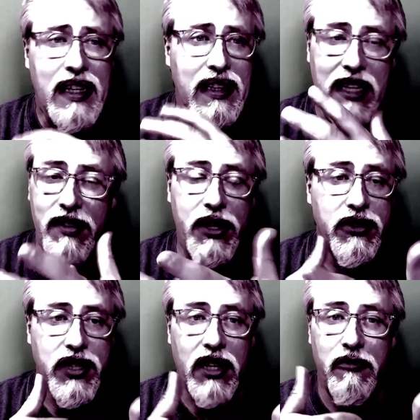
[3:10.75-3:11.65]
leaving
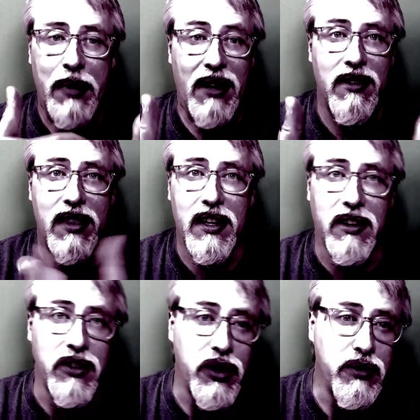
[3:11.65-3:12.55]
yourself
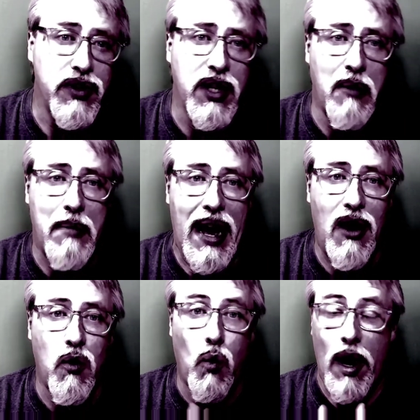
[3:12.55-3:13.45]
parenthetical notes
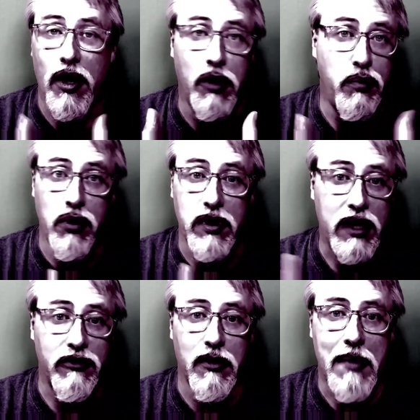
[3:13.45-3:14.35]
about where you pulled
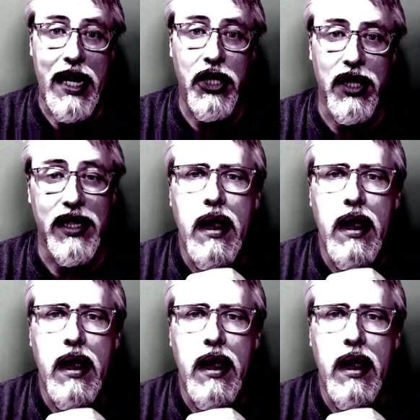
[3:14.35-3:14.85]
information.